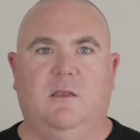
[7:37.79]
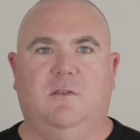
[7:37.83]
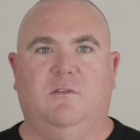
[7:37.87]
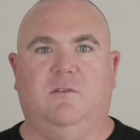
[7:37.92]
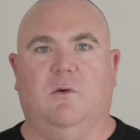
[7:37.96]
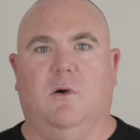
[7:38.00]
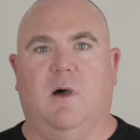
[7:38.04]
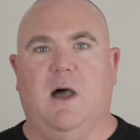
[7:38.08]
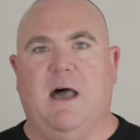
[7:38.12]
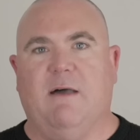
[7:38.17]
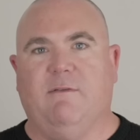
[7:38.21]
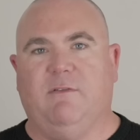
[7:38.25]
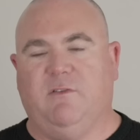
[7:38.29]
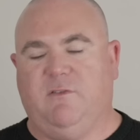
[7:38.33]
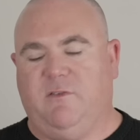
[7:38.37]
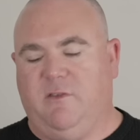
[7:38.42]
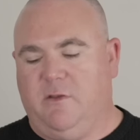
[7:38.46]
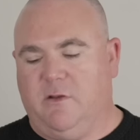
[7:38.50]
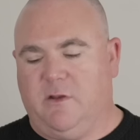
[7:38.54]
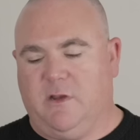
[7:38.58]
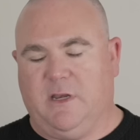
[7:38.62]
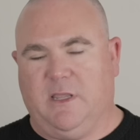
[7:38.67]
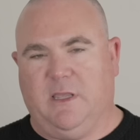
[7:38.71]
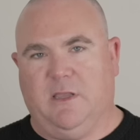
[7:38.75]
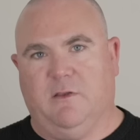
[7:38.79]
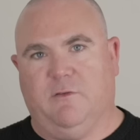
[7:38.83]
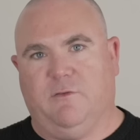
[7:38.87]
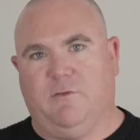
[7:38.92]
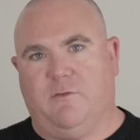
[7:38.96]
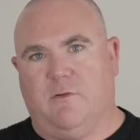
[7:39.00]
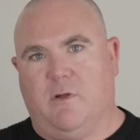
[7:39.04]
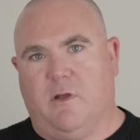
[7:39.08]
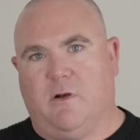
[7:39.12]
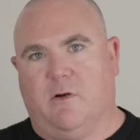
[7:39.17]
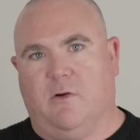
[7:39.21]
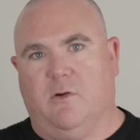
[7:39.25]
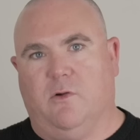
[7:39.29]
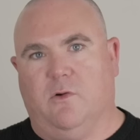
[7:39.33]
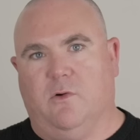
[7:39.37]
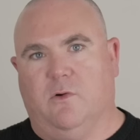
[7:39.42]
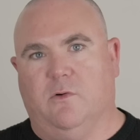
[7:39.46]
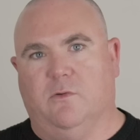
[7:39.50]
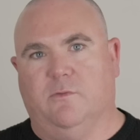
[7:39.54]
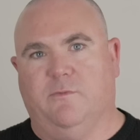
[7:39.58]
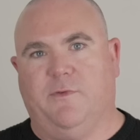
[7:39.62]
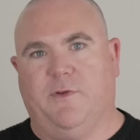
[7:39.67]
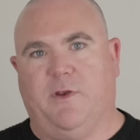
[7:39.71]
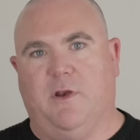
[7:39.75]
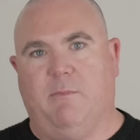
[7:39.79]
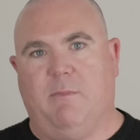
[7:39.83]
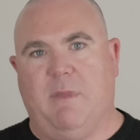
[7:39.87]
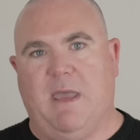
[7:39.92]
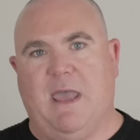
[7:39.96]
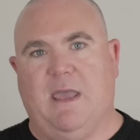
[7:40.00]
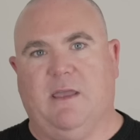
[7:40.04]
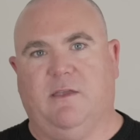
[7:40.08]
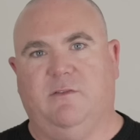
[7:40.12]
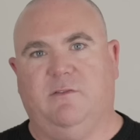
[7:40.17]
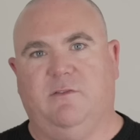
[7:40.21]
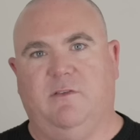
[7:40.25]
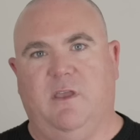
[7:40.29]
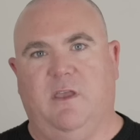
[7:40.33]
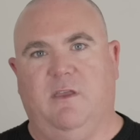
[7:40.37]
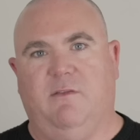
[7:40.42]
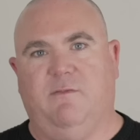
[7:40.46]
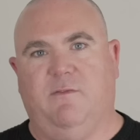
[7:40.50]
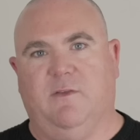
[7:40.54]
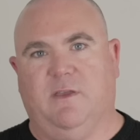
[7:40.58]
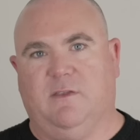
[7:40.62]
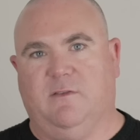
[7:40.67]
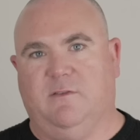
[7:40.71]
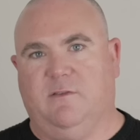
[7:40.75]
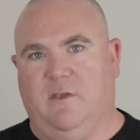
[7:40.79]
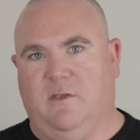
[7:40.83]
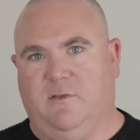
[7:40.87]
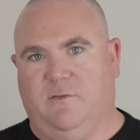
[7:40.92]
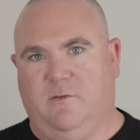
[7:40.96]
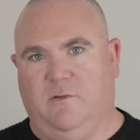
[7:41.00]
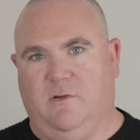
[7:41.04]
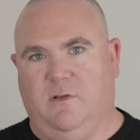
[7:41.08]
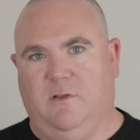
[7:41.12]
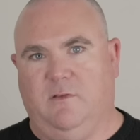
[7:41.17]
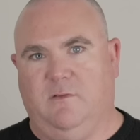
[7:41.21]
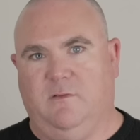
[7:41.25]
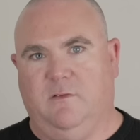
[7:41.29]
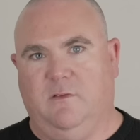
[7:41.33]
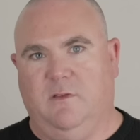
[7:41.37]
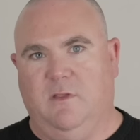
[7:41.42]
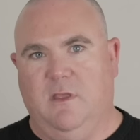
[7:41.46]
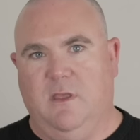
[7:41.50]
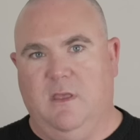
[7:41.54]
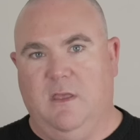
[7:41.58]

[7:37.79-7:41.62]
So obviously you're gonna get a stronger hold for your MagSafe accessories.